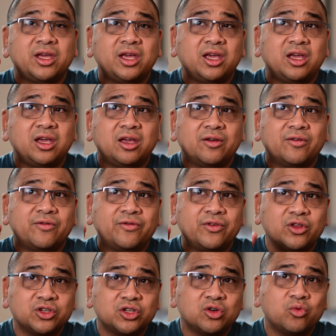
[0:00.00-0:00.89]
the
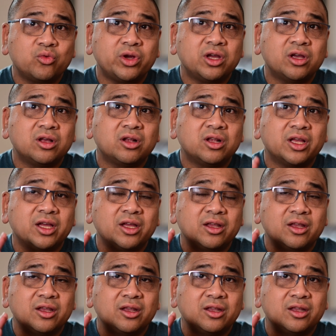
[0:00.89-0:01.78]
filter wheel
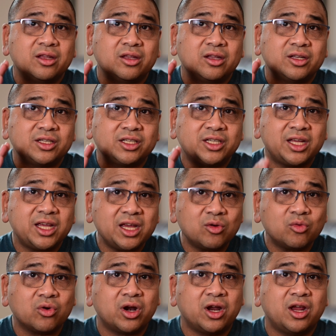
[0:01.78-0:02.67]

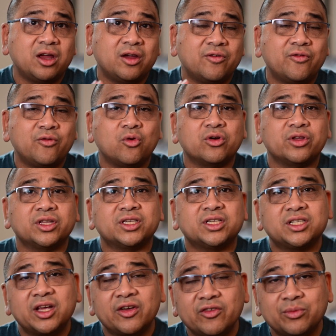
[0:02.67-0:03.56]
T-ring for the
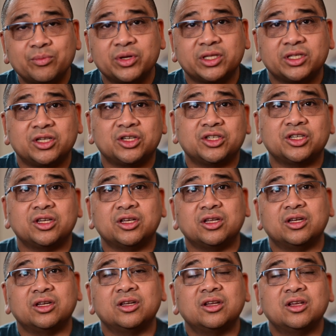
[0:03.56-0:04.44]
seven
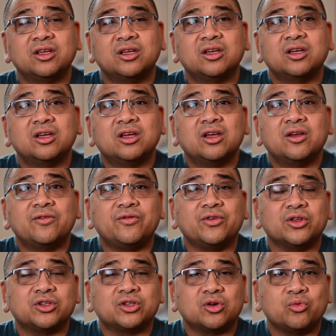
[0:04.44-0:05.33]
position
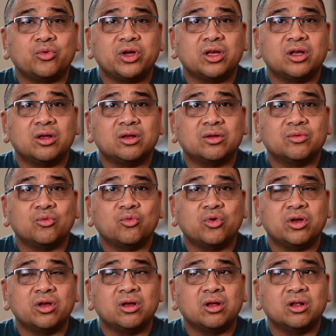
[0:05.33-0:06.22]
filter wheel
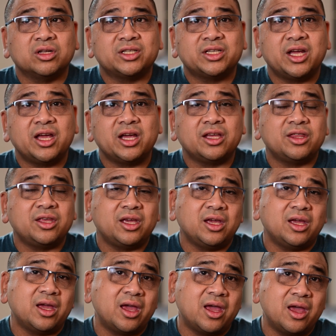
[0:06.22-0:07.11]
will take
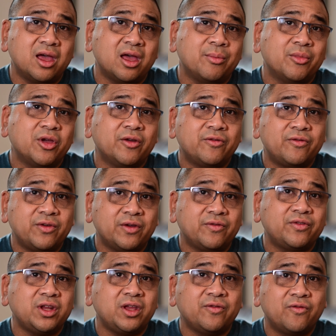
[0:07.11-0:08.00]
the
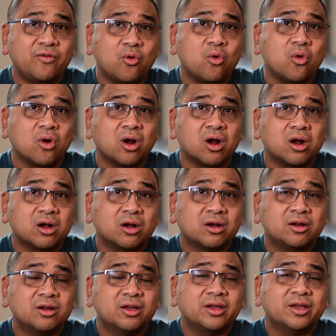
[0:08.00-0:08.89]
M54
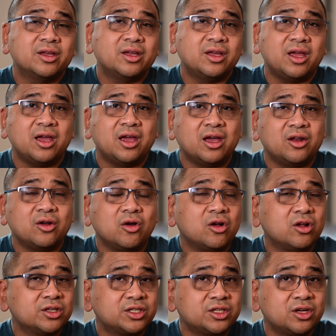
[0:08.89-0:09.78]
and
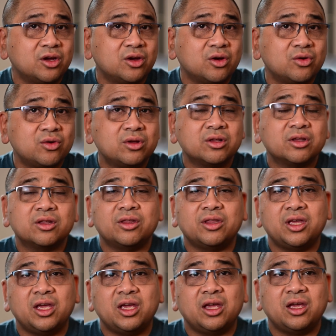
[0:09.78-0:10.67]
also
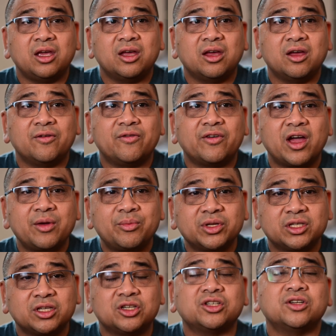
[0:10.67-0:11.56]
the uh, five
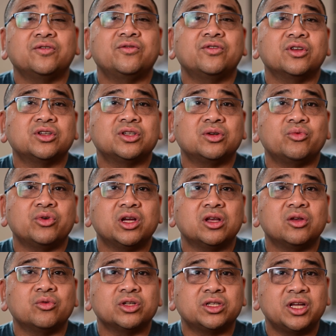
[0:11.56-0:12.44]
position filter
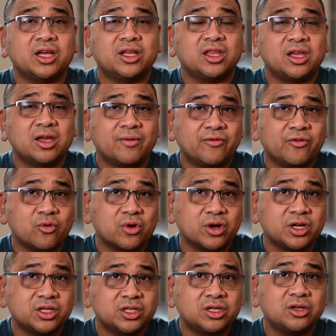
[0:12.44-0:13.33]
wheel will take the
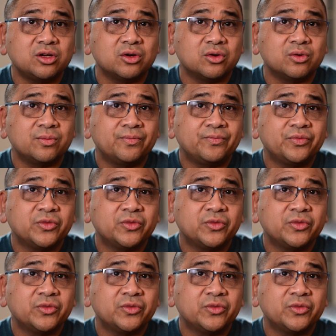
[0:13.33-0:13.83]
M42.